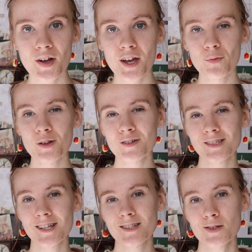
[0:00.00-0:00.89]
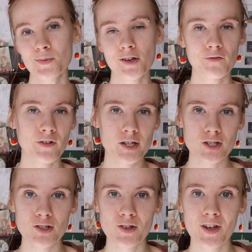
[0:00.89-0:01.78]
and we looked at some
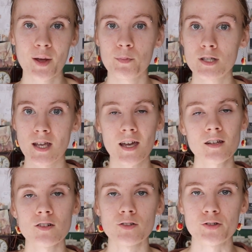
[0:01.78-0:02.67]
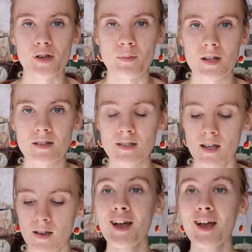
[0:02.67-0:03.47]
conventional and botanical treatments.